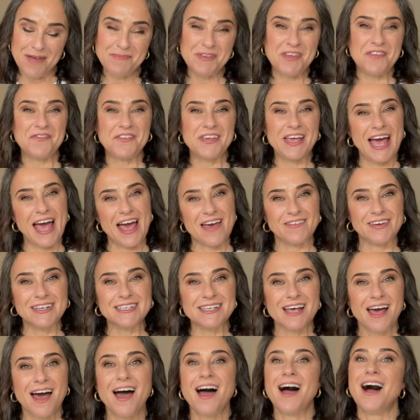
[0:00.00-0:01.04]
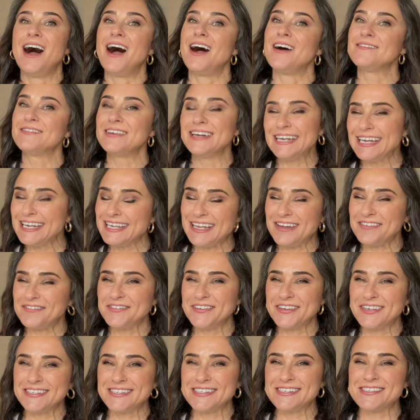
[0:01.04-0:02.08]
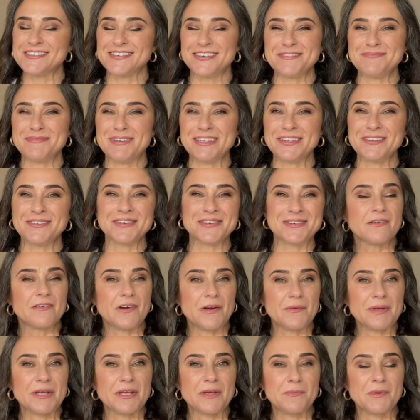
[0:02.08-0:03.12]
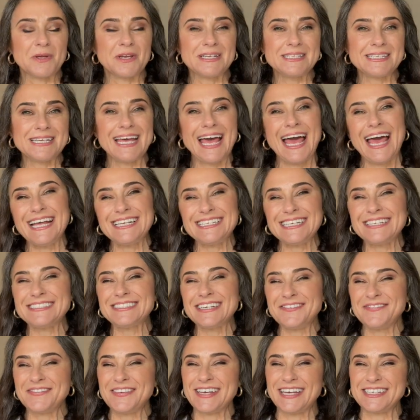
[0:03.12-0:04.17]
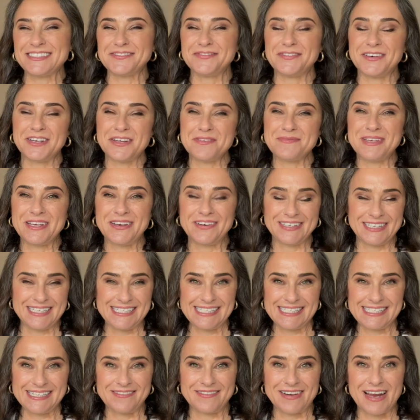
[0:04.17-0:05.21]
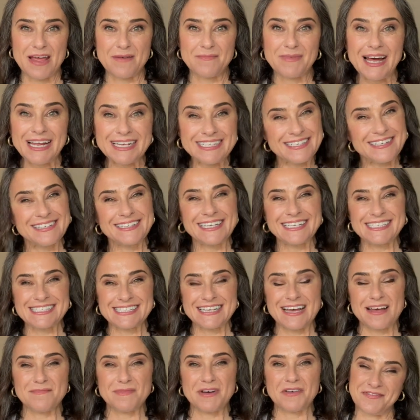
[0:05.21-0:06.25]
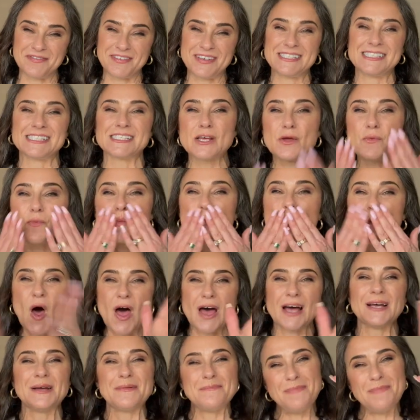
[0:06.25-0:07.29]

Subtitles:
if you haven't. I really love for you to join my little growing community, and don't forget to follow me on Instagram. Until next time, my friends.